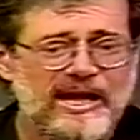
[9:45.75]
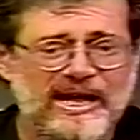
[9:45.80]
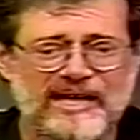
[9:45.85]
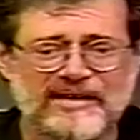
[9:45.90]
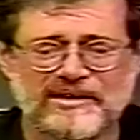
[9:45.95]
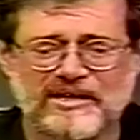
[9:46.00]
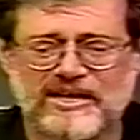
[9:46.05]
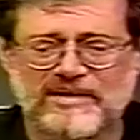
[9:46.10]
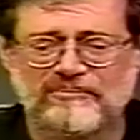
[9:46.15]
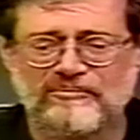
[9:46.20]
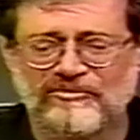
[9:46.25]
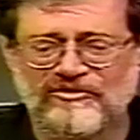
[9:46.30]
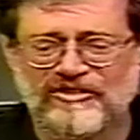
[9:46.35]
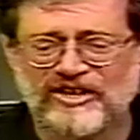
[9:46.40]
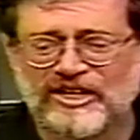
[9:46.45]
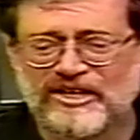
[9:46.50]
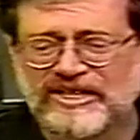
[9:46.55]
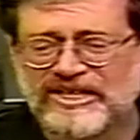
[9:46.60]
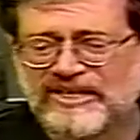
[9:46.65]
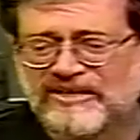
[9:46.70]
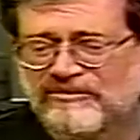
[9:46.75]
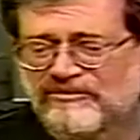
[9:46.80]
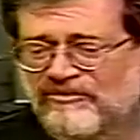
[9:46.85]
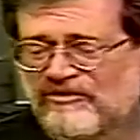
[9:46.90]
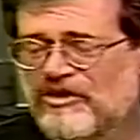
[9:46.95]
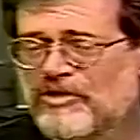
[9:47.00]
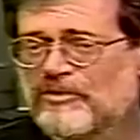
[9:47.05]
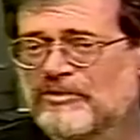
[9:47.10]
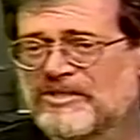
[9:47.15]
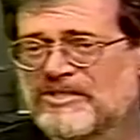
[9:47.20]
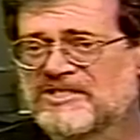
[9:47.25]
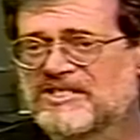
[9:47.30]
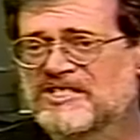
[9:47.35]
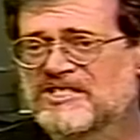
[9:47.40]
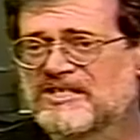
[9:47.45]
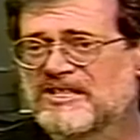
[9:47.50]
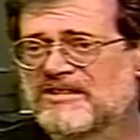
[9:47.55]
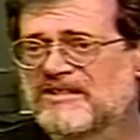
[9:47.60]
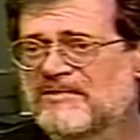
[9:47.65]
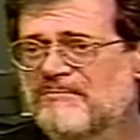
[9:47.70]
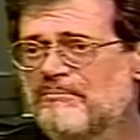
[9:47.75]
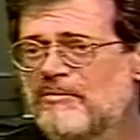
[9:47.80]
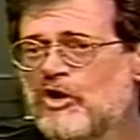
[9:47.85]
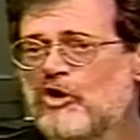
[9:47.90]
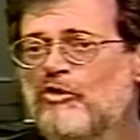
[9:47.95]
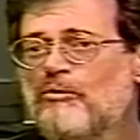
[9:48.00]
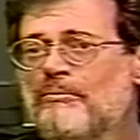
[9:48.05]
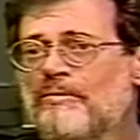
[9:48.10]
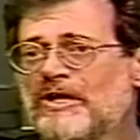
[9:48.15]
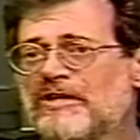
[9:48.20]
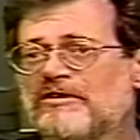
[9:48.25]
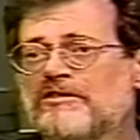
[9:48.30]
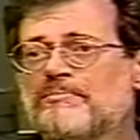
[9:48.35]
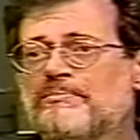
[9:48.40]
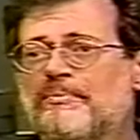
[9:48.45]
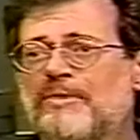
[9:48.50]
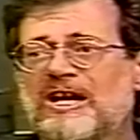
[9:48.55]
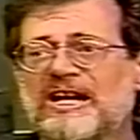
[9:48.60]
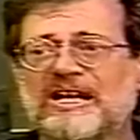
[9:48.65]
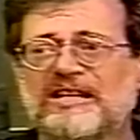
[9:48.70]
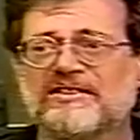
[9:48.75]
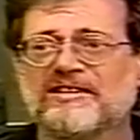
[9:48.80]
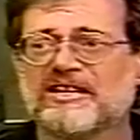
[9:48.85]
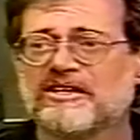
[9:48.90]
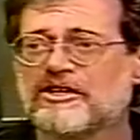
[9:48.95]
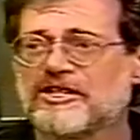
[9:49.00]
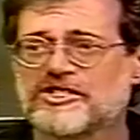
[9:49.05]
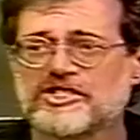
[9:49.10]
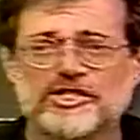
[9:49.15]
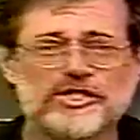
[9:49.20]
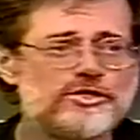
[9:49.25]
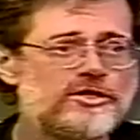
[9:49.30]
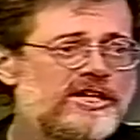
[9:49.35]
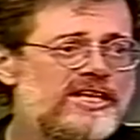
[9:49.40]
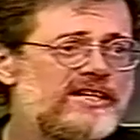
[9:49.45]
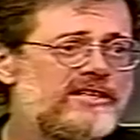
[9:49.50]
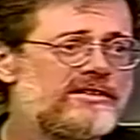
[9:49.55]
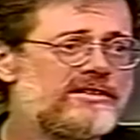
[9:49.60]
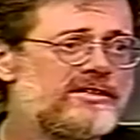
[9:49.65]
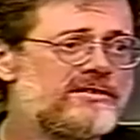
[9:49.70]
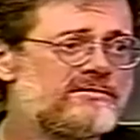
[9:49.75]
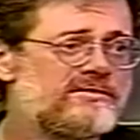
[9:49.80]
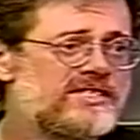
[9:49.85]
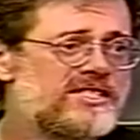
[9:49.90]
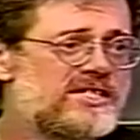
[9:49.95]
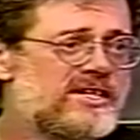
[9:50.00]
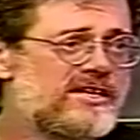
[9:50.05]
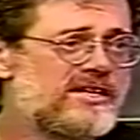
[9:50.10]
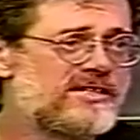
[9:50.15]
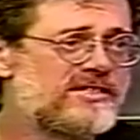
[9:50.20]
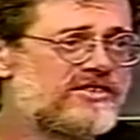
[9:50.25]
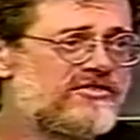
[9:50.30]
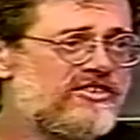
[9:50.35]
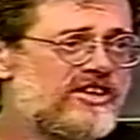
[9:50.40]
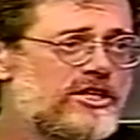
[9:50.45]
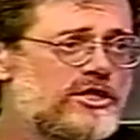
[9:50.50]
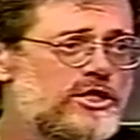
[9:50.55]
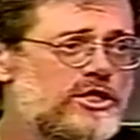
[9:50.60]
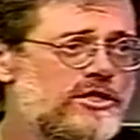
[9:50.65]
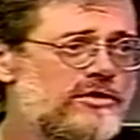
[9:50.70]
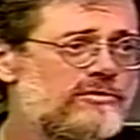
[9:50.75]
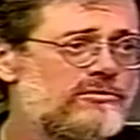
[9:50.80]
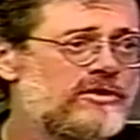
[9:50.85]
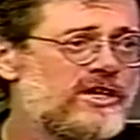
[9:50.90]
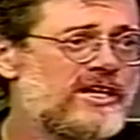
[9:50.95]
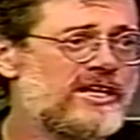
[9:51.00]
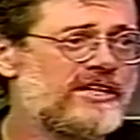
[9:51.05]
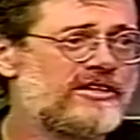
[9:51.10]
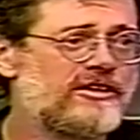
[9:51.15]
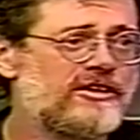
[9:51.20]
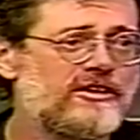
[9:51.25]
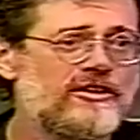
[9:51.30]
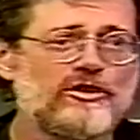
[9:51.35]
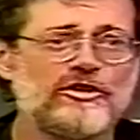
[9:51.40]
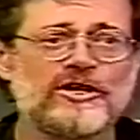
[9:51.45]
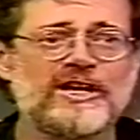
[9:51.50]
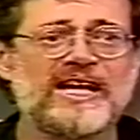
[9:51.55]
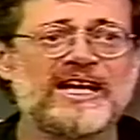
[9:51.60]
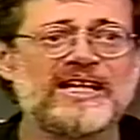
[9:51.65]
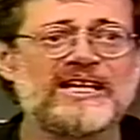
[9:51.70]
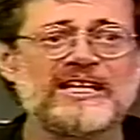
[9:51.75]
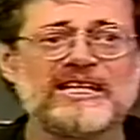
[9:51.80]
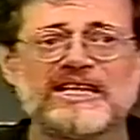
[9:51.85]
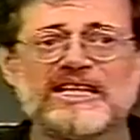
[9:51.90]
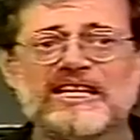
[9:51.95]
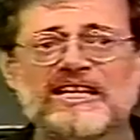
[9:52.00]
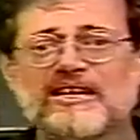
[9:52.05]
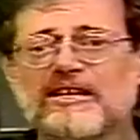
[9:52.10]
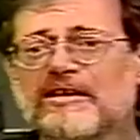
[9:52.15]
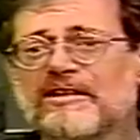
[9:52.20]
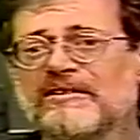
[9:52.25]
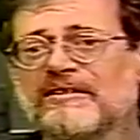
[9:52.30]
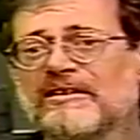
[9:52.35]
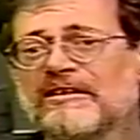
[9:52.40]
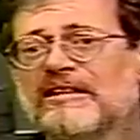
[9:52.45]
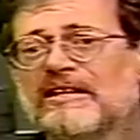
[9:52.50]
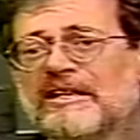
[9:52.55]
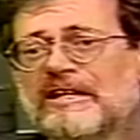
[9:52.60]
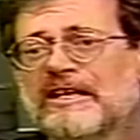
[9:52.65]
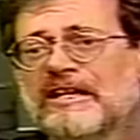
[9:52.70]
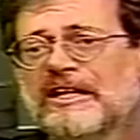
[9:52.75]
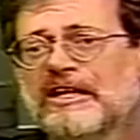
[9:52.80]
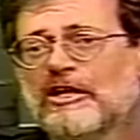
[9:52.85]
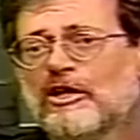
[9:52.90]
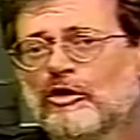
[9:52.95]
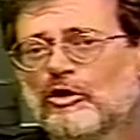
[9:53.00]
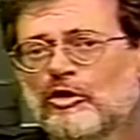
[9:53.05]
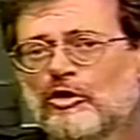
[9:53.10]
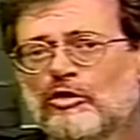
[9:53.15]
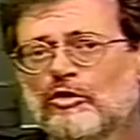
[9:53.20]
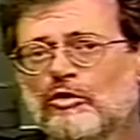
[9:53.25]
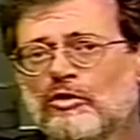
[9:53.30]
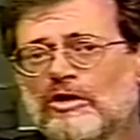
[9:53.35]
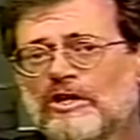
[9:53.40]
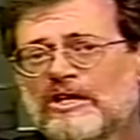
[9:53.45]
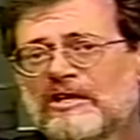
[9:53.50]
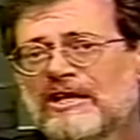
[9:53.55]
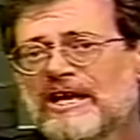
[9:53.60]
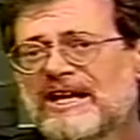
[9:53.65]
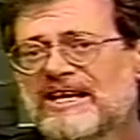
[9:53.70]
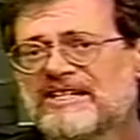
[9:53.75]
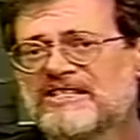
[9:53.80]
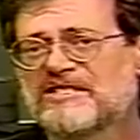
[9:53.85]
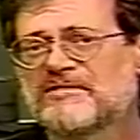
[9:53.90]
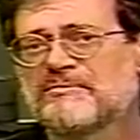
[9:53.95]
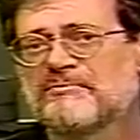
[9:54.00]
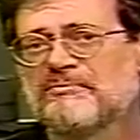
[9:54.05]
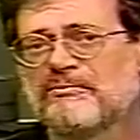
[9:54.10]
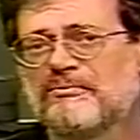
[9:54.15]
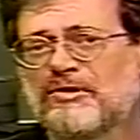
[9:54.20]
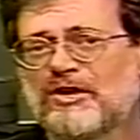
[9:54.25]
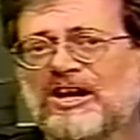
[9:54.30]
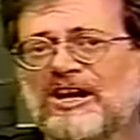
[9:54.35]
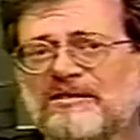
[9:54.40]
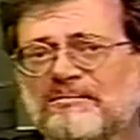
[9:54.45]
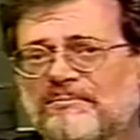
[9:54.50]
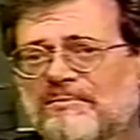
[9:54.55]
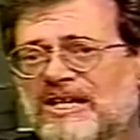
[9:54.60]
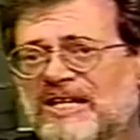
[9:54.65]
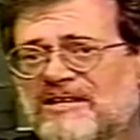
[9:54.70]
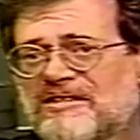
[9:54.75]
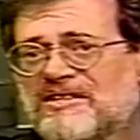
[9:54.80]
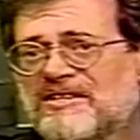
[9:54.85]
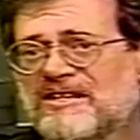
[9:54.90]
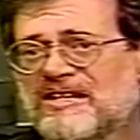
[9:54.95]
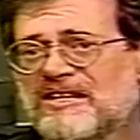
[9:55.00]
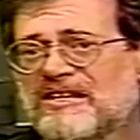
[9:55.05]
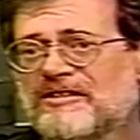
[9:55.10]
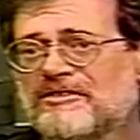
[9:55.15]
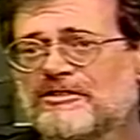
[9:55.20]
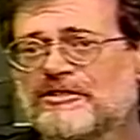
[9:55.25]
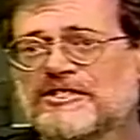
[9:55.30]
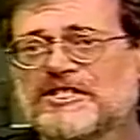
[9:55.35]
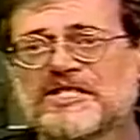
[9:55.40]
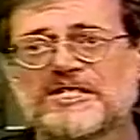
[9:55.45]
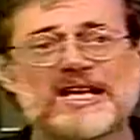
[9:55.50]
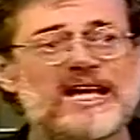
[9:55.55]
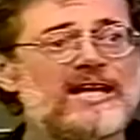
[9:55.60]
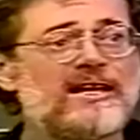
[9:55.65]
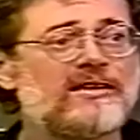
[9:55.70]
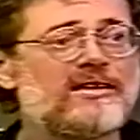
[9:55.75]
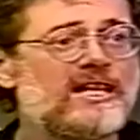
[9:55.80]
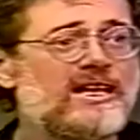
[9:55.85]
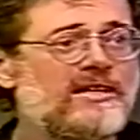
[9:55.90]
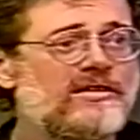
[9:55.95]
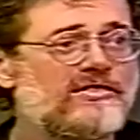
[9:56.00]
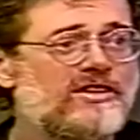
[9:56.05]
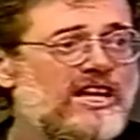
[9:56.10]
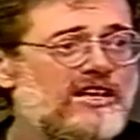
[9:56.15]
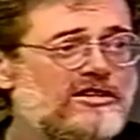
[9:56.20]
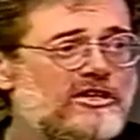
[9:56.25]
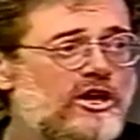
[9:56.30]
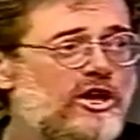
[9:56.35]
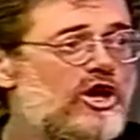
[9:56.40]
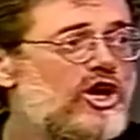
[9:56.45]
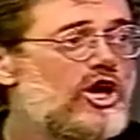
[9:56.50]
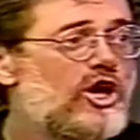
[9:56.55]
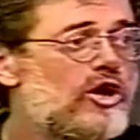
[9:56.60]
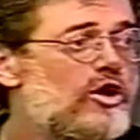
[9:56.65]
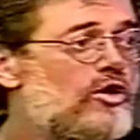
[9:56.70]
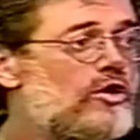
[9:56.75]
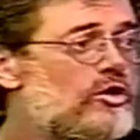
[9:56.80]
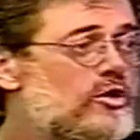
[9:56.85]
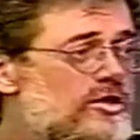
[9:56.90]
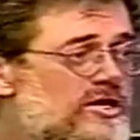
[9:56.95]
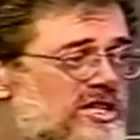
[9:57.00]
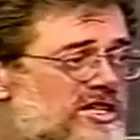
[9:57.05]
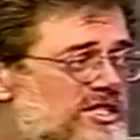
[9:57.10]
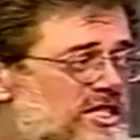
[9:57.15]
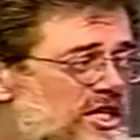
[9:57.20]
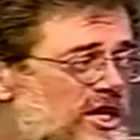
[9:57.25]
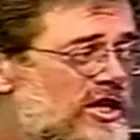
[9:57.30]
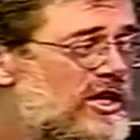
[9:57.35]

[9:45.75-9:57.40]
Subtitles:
And I'm very influenced at the moment by the Australian science fiction writer Greg Egan, who has brought me to the understanding that code is